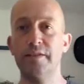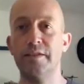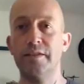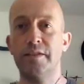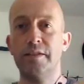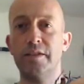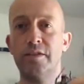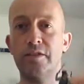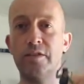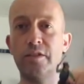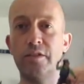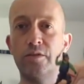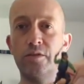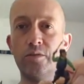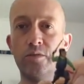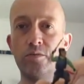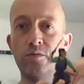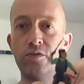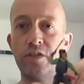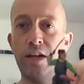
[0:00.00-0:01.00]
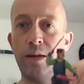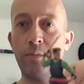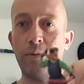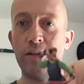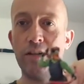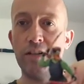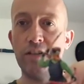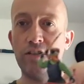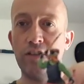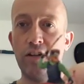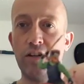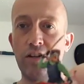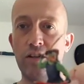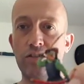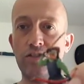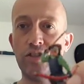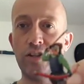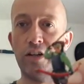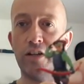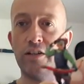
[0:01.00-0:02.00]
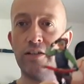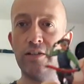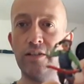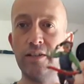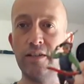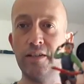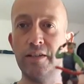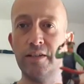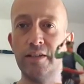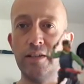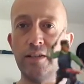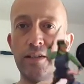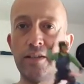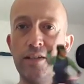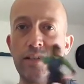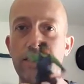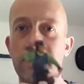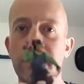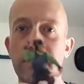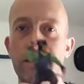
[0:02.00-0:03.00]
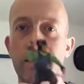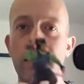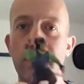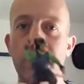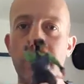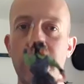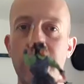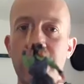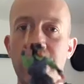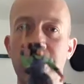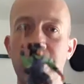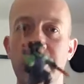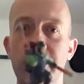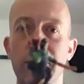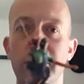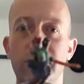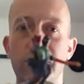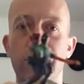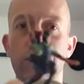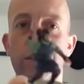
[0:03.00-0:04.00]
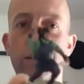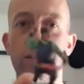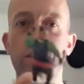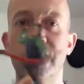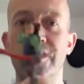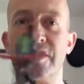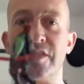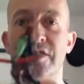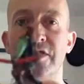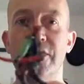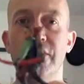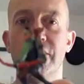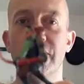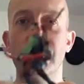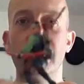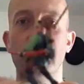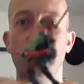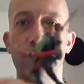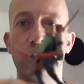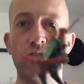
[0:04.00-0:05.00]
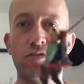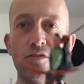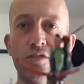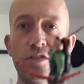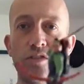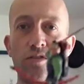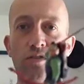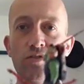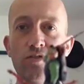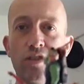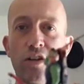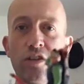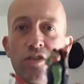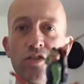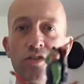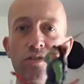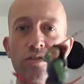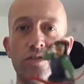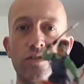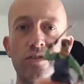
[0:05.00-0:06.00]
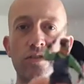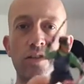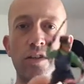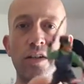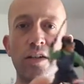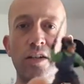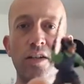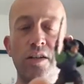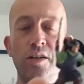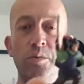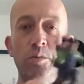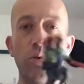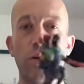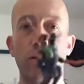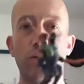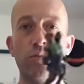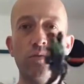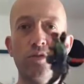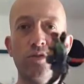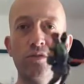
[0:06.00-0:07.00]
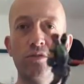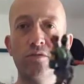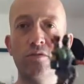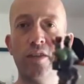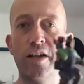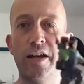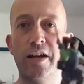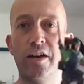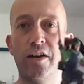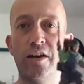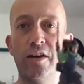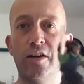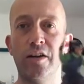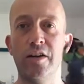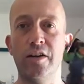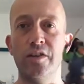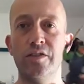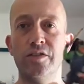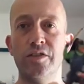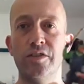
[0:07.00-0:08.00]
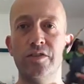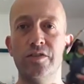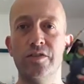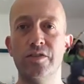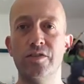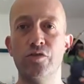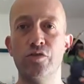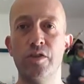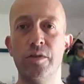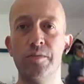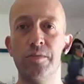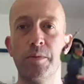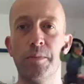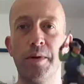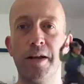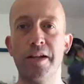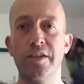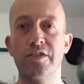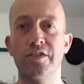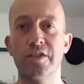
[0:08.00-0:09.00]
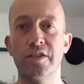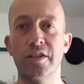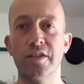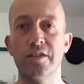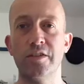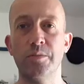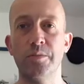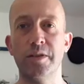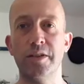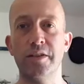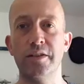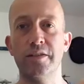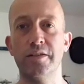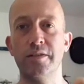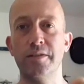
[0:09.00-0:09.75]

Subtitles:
this little Japanese archer. He doesn't exist as such on the instructions, but it wasn't that hard to trim the plastic a little bit.